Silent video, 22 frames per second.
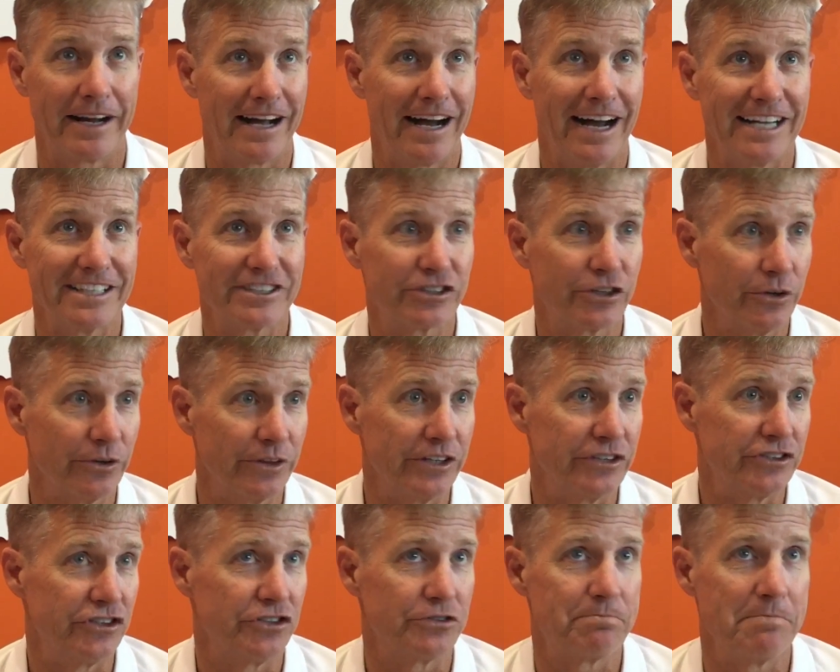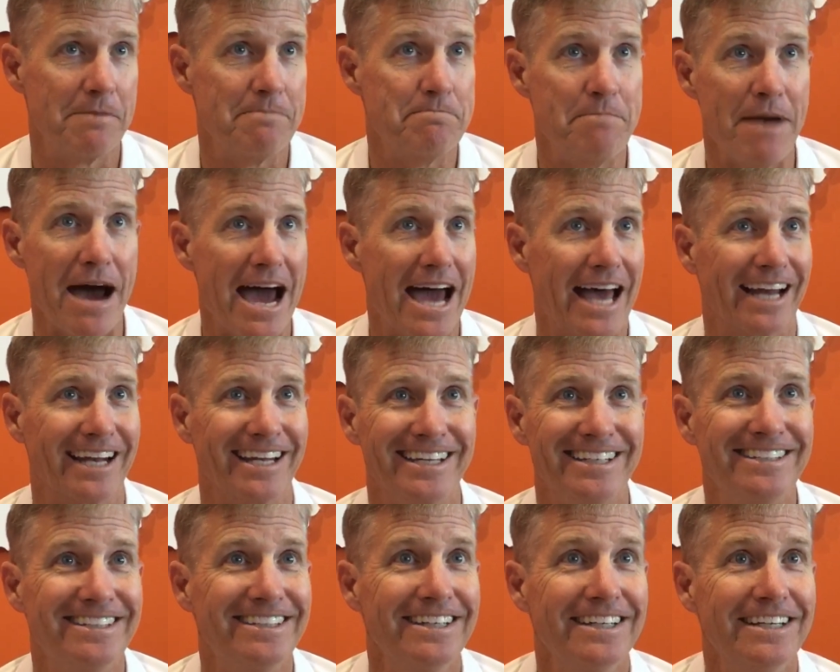of high school, that's just been
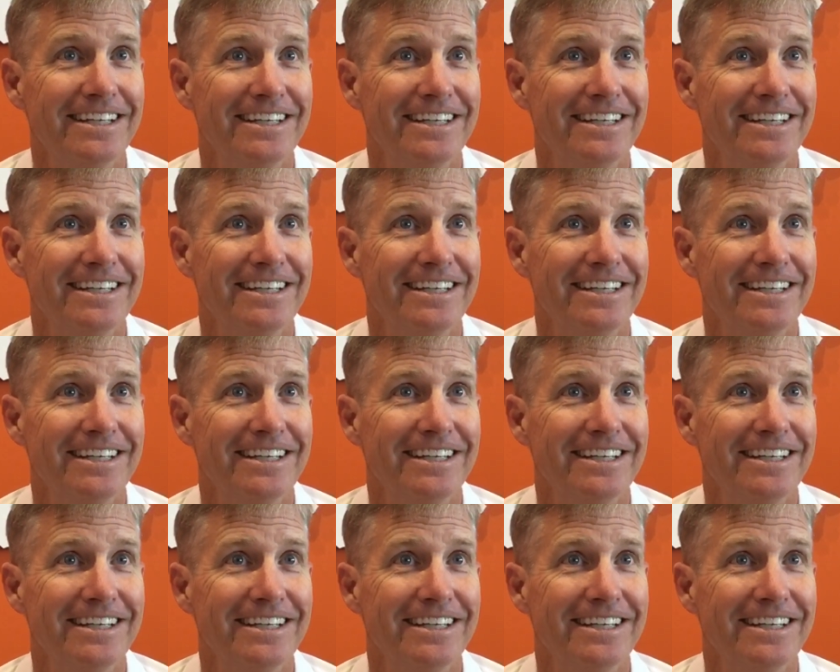battling,